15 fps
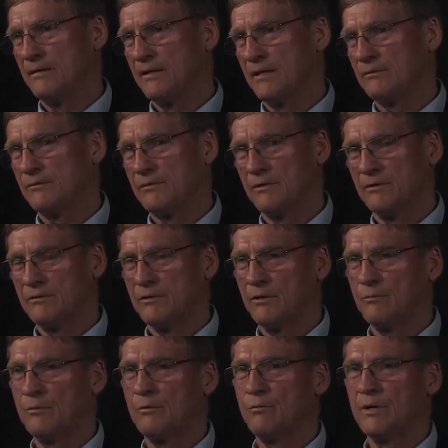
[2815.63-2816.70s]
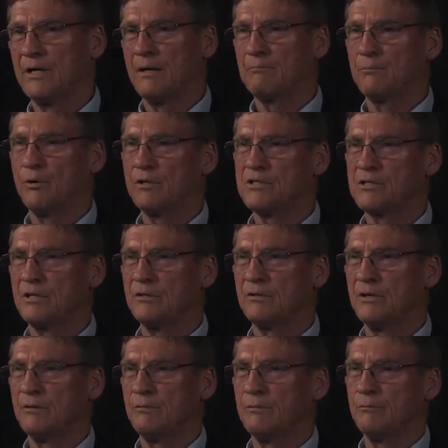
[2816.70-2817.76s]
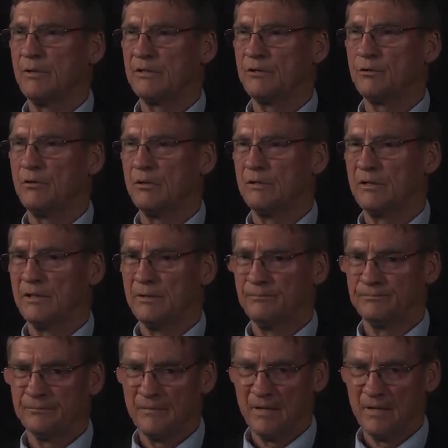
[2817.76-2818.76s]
that, uh, you know, we got books in uh, what they call the